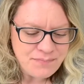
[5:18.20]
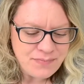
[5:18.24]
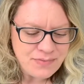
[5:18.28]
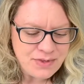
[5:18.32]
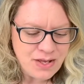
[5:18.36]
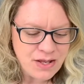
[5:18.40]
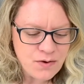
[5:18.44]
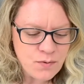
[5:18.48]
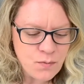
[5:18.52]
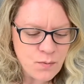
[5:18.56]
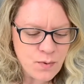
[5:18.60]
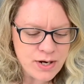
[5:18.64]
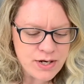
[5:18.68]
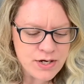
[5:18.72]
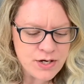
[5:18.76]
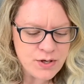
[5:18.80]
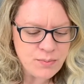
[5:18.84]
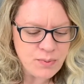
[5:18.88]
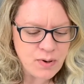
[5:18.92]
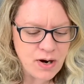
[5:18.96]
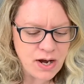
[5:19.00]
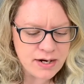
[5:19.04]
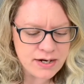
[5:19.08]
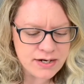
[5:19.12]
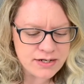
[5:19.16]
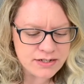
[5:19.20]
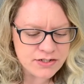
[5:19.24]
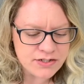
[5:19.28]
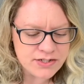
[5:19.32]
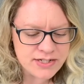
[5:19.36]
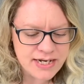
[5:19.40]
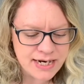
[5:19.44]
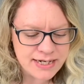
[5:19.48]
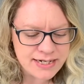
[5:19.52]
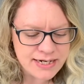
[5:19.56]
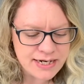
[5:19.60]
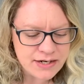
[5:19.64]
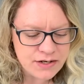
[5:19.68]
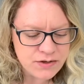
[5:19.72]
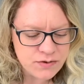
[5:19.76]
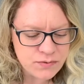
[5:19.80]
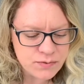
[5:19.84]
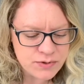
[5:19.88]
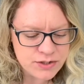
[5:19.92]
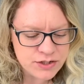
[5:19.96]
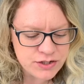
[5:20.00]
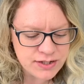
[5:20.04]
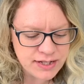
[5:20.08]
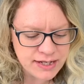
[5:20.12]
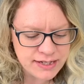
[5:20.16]
What new product or technique
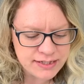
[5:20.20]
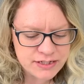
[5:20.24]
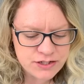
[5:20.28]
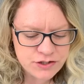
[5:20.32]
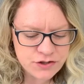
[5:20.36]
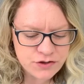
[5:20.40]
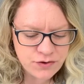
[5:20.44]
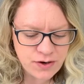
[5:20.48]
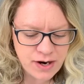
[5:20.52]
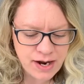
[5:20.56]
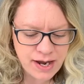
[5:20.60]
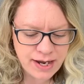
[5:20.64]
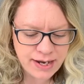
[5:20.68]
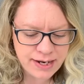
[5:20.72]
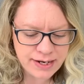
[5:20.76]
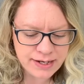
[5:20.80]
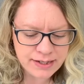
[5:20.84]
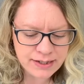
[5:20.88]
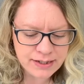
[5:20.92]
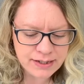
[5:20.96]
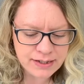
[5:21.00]
would you like to try?